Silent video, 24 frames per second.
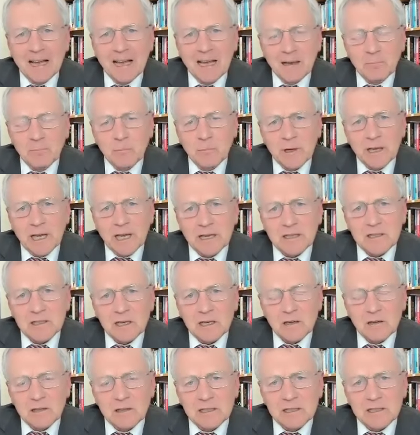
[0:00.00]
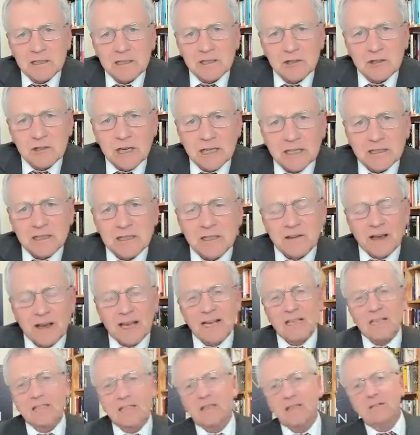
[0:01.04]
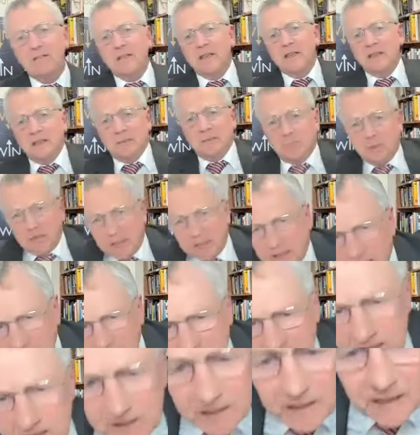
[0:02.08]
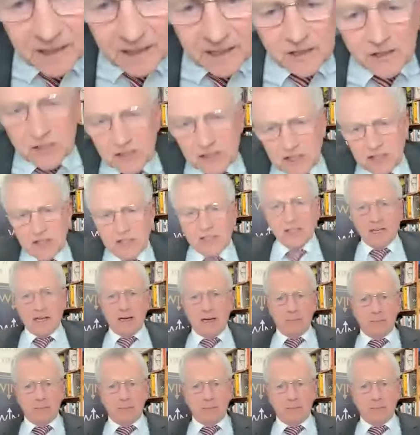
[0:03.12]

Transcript: And we get totally distracted. Active, disciplined listening is sitting